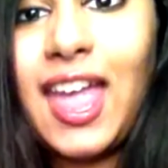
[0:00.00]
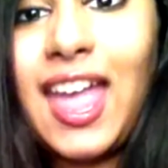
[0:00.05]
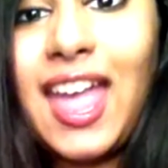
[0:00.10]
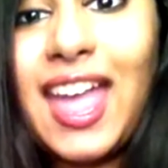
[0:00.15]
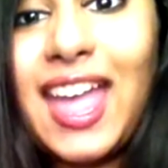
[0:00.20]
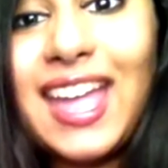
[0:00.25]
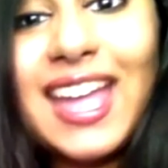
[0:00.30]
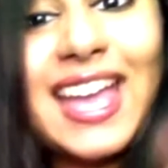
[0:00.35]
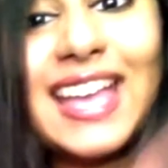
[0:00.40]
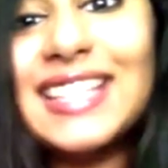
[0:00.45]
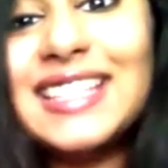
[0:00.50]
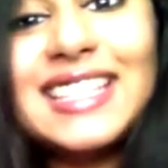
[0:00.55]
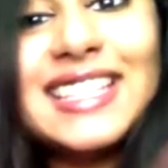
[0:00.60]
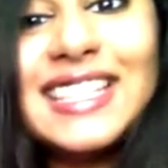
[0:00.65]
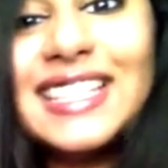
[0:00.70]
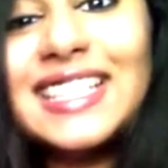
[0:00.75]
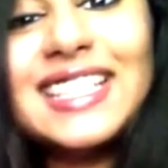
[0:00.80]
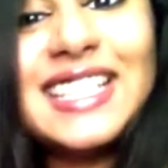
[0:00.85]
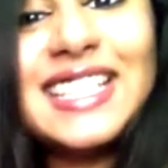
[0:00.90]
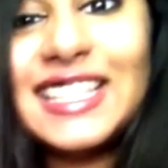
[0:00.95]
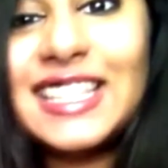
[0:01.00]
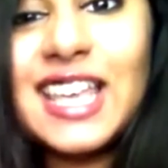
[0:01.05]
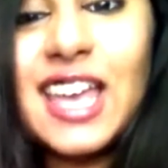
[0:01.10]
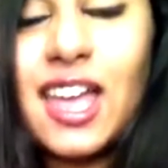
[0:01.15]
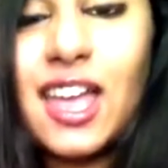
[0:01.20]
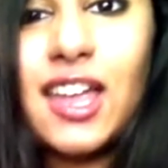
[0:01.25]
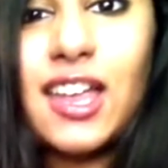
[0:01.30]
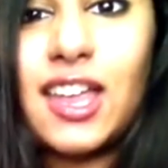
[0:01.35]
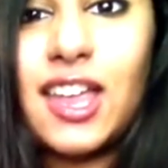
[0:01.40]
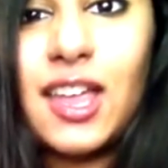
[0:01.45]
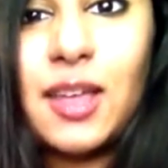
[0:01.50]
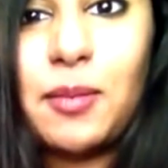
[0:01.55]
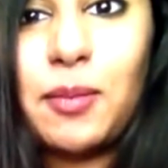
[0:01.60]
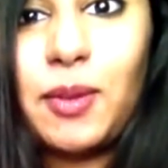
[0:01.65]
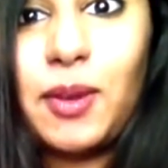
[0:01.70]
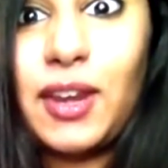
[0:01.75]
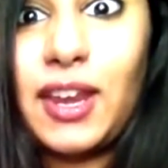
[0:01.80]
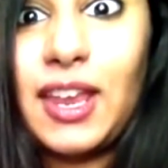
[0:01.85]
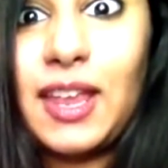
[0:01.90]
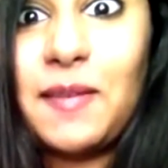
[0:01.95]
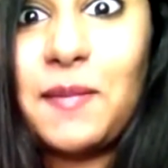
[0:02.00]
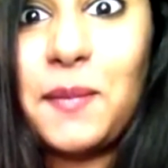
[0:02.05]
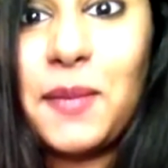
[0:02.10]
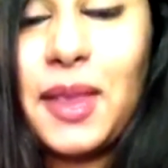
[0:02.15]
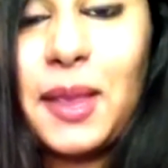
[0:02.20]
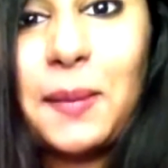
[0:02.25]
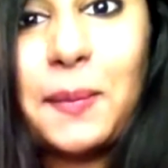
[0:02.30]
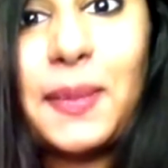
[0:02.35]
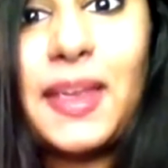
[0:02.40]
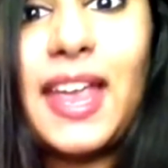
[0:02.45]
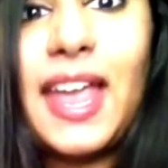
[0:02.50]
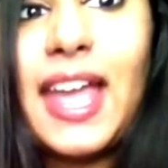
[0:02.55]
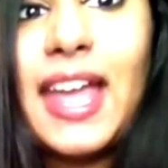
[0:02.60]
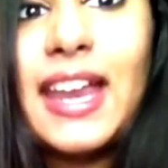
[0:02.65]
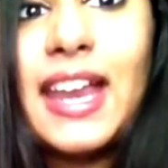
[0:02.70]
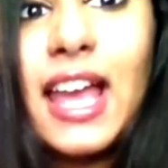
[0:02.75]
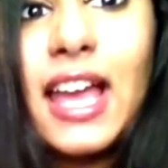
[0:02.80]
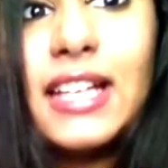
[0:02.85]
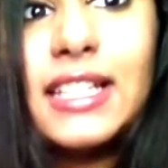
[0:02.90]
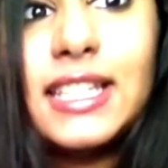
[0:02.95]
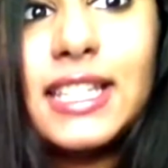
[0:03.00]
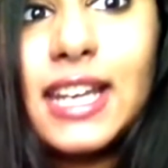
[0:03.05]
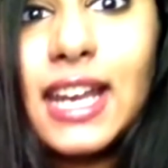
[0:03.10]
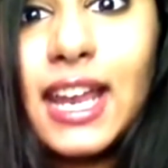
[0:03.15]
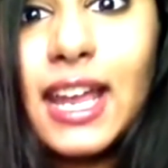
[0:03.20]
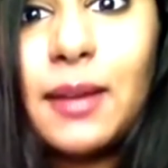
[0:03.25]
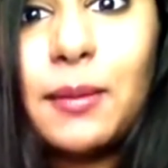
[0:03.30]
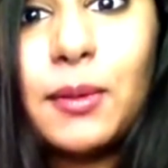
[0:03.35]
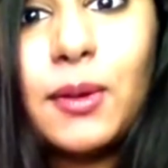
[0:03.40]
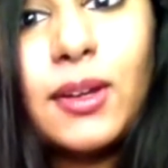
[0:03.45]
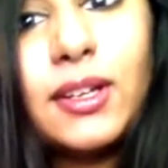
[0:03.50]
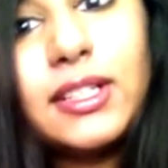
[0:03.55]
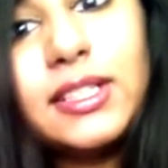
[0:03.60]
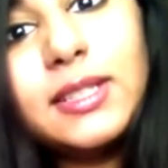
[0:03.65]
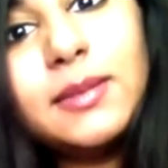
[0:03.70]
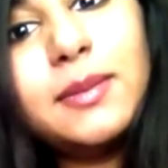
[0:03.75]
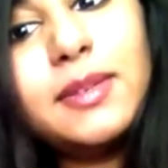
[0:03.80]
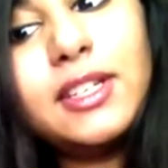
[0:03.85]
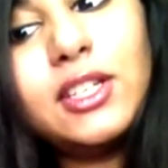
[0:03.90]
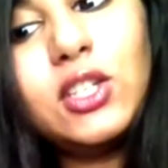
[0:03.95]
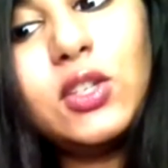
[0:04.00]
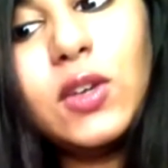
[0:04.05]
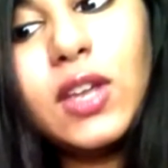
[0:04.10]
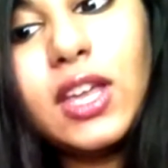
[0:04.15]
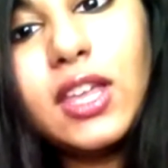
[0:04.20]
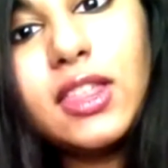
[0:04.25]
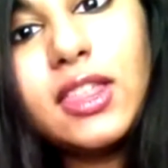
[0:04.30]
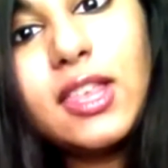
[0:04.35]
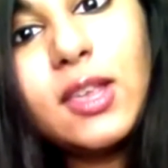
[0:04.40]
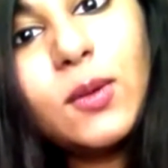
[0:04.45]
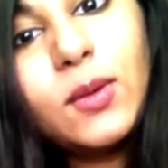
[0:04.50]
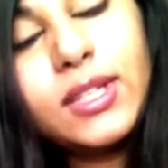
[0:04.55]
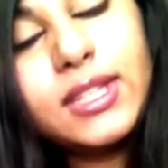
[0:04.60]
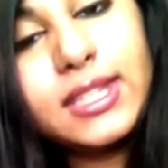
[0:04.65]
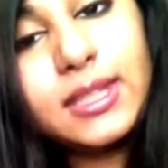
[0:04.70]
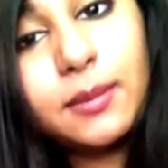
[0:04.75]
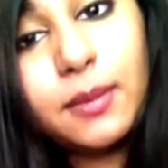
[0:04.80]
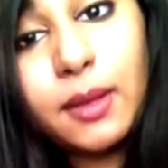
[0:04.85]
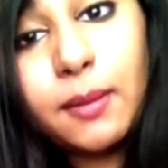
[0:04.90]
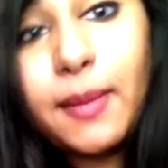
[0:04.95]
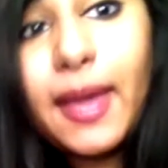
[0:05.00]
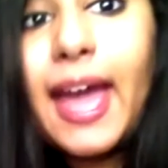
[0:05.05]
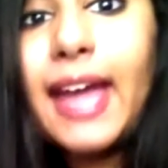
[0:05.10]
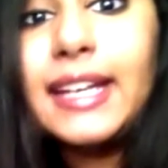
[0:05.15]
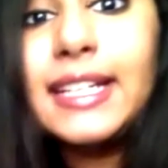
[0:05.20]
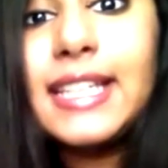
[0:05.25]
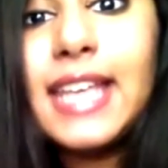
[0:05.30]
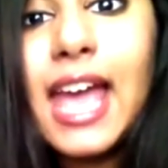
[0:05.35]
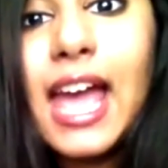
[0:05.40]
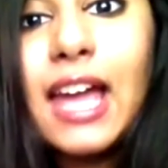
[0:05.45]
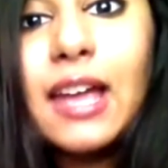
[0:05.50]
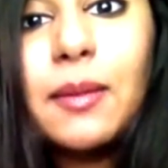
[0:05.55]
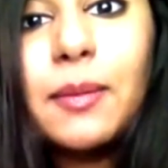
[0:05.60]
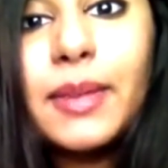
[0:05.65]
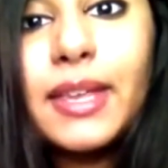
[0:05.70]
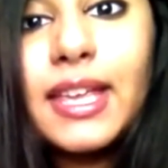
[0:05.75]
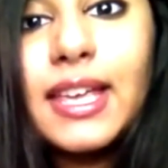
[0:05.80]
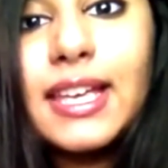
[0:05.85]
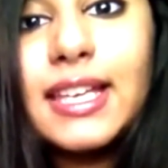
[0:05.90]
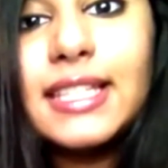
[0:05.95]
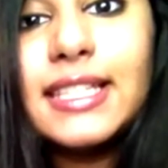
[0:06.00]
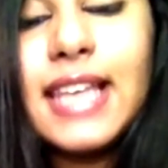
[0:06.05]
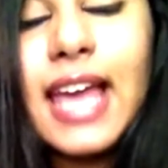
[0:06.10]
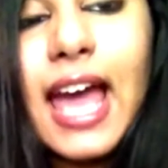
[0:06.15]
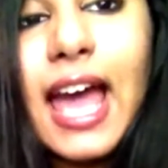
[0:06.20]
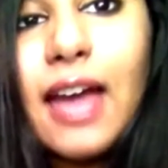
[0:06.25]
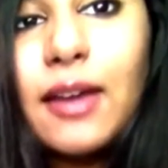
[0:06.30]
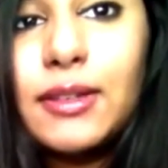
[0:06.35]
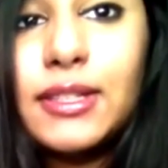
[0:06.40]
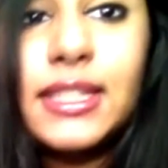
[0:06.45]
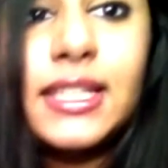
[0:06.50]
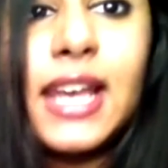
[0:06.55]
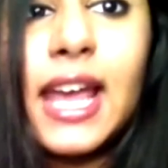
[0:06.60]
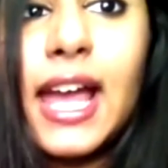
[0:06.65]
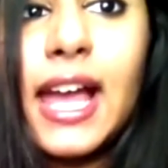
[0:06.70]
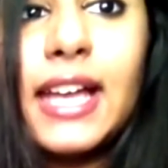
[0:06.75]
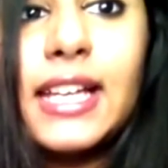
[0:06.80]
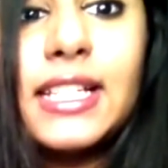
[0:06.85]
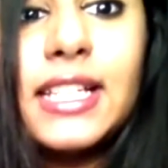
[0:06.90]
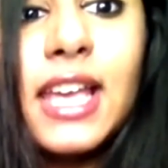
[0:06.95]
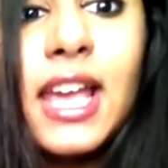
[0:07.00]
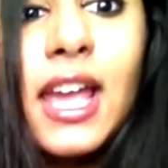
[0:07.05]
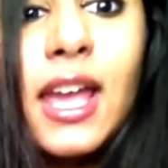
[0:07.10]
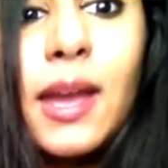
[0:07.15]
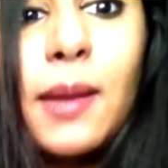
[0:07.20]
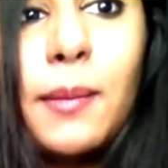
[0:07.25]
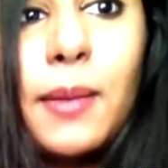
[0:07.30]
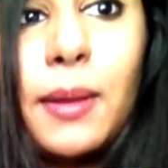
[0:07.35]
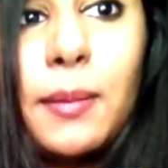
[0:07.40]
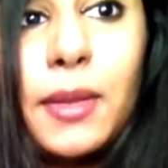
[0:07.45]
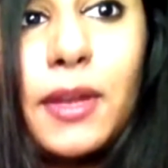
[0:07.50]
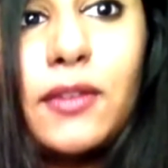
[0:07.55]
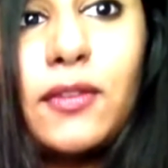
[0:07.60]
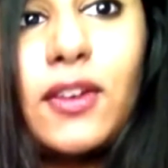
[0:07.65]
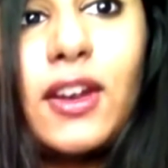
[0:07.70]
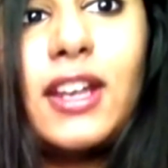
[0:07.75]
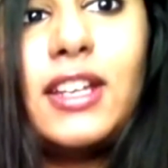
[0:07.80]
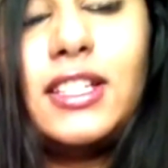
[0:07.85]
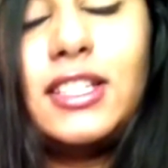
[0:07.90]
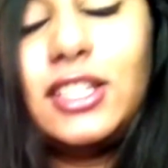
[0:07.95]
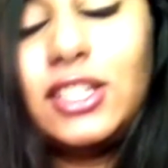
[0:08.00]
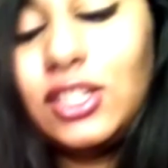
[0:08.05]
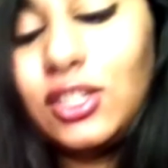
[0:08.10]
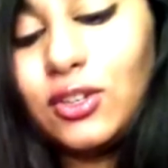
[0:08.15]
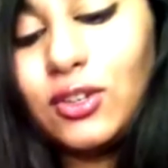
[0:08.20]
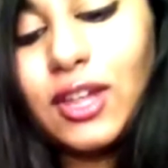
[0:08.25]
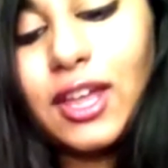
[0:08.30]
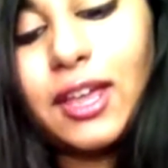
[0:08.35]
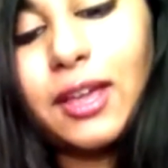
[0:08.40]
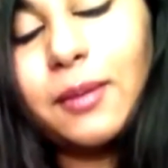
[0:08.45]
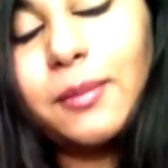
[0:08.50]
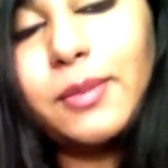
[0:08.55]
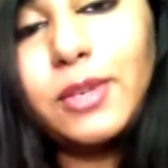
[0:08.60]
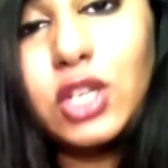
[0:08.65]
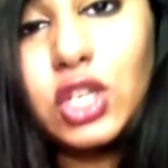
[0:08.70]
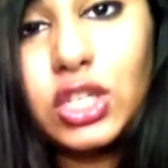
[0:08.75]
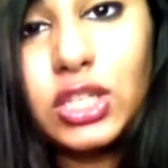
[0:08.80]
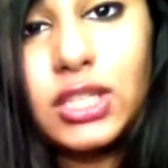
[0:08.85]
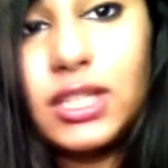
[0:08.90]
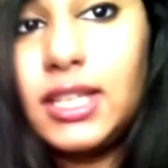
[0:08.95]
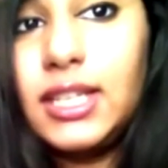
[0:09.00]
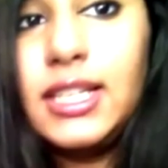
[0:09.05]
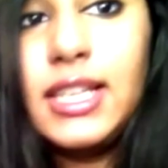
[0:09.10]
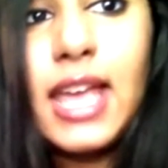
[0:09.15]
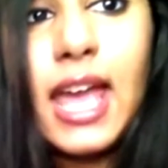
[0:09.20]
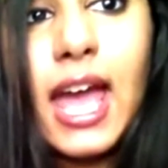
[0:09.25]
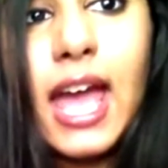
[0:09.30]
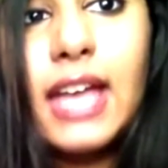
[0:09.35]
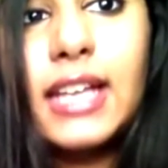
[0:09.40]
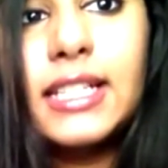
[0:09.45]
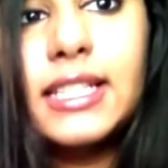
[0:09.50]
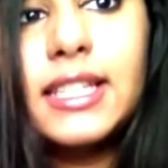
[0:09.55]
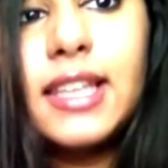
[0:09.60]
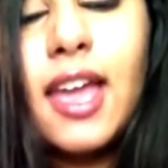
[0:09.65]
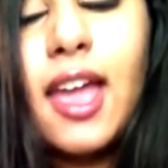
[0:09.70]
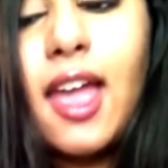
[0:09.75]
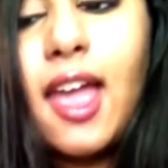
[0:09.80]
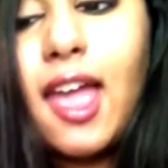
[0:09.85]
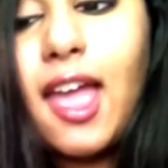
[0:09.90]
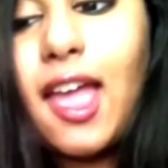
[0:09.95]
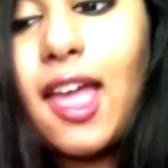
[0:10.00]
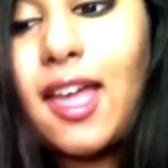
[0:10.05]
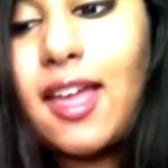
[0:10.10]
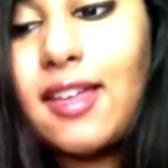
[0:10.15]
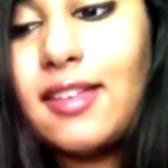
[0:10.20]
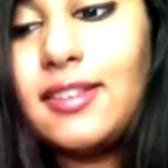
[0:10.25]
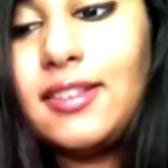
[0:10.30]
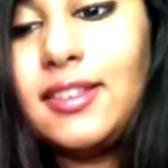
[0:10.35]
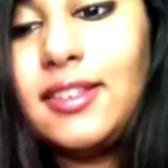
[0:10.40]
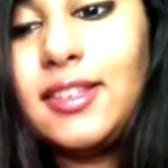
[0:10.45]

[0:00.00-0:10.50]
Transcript: Hey guys, it's Aleeza, aka Beauty Give Me a Beat, and today I'm going to be doing the What's in My Bag tag because I was tagged by my friend to do like a bajillion tags, and